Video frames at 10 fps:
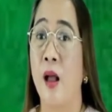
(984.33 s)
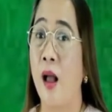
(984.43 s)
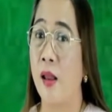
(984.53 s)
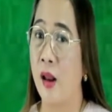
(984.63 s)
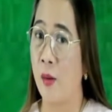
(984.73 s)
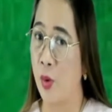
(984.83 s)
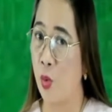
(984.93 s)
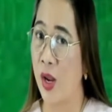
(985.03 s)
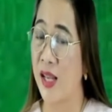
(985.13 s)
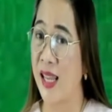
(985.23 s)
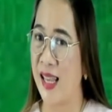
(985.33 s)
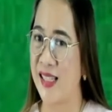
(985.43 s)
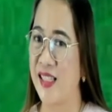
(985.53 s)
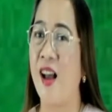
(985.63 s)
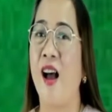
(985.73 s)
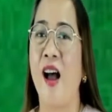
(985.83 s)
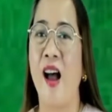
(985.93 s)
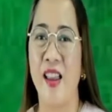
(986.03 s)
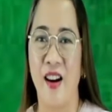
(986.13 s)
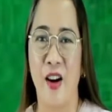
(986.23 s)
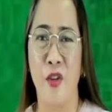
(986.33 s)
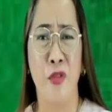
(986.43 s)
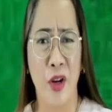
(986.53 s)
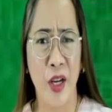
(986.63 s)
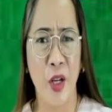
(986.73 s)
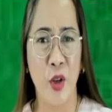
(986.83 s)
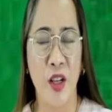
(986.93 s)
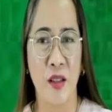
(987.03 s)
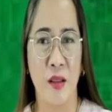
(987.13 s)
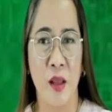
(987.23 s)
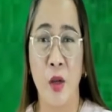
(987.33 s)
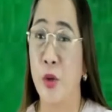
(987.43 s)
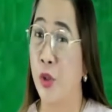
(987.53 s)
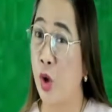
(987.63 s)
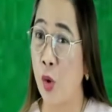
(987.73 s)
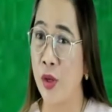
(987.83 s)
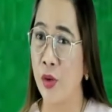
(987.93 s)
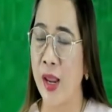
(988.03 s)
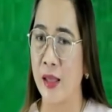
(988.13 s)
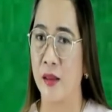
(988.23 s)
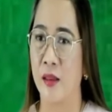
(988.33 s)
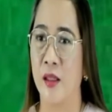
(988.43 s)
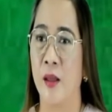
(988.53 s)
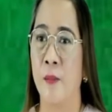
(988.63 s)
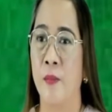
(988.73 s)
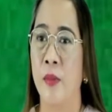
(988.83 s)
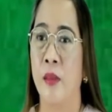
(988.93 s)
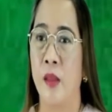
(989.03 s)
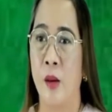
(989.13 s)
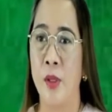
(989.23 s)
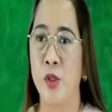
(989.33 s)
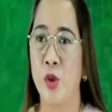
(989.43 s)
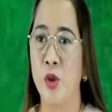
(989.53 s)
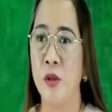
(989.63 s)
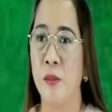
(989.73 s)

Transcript: number one is IR. Very good. You're going great. Number two?